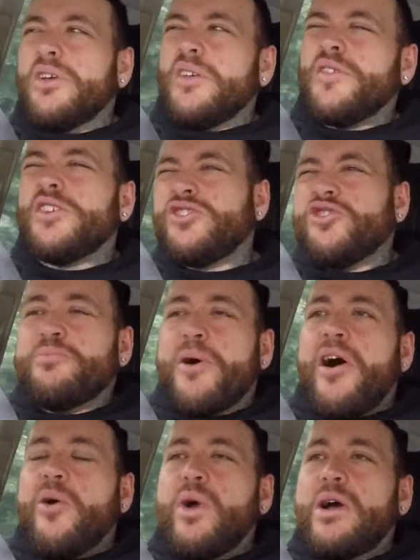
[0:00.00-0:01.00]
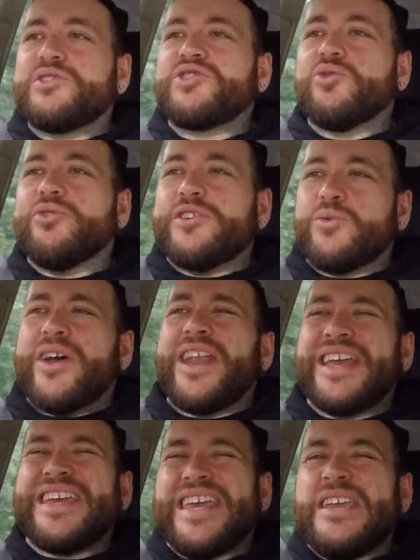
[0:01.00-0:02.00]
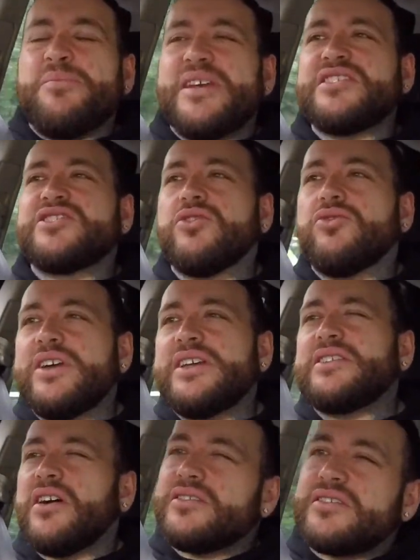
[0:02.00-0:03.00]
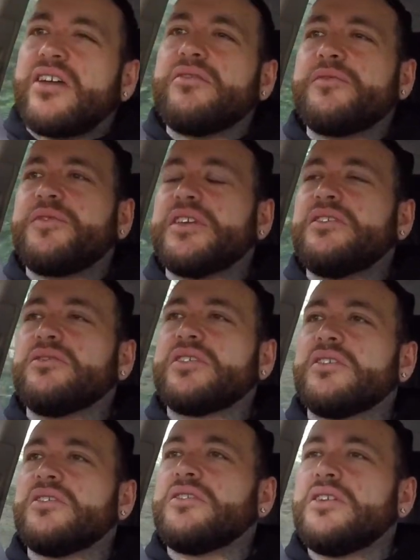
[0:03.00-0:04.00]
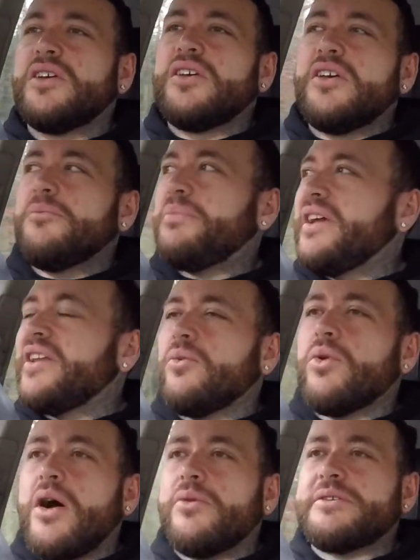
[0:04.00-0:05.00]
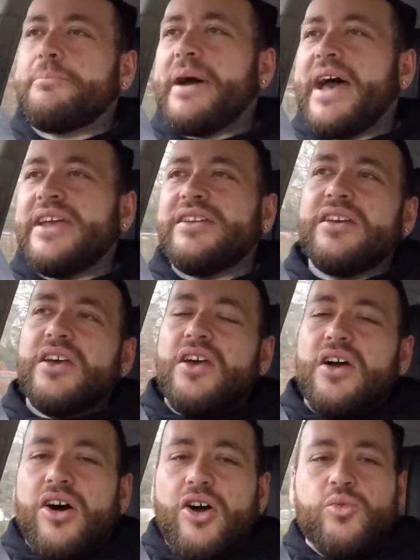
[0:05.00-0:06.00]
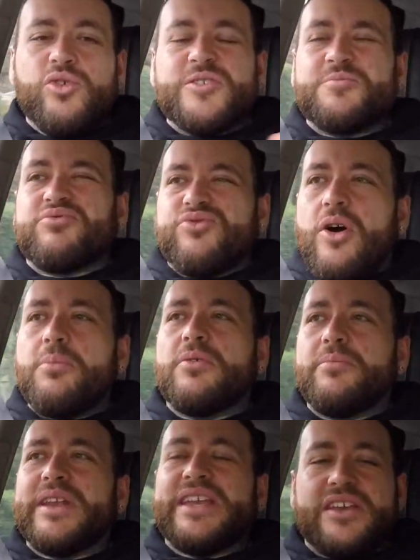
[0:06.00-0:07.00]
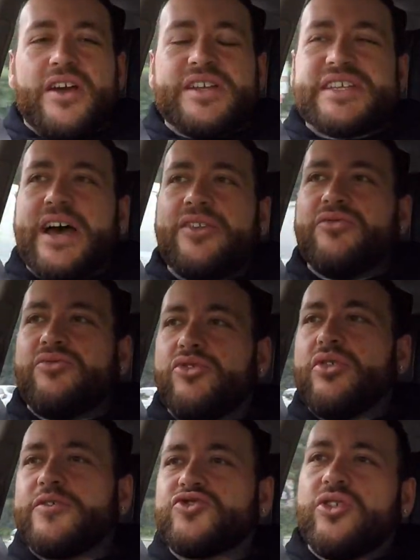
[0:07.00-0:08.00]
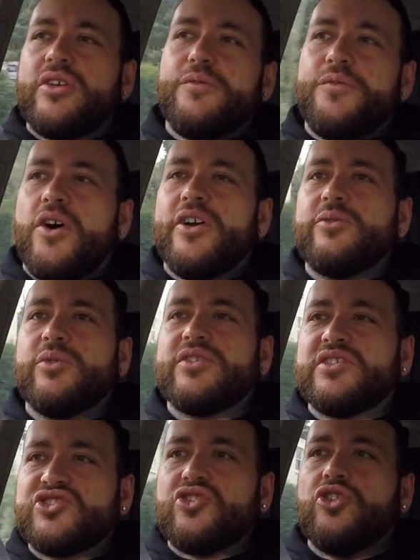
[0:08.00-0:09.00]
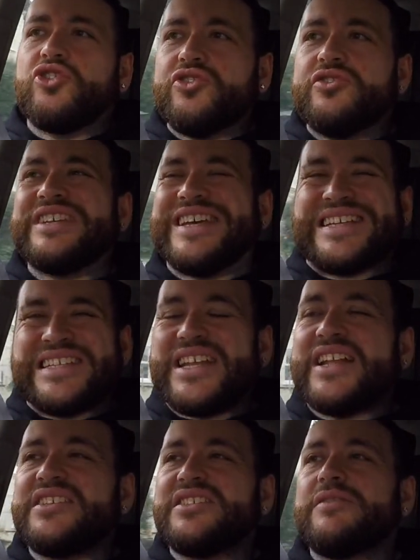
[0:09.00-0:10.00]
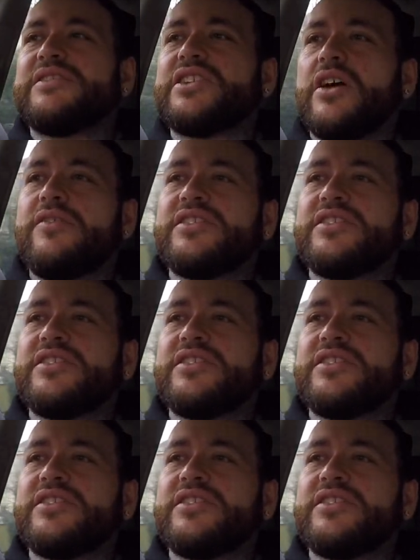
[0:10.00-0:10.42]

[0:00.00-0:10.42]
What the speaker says: if you do buy a well-sorted one and keep it sorted, I don't think you're going to be in a world of pain. I would probably go down the route of trying to find one that's got good extensive service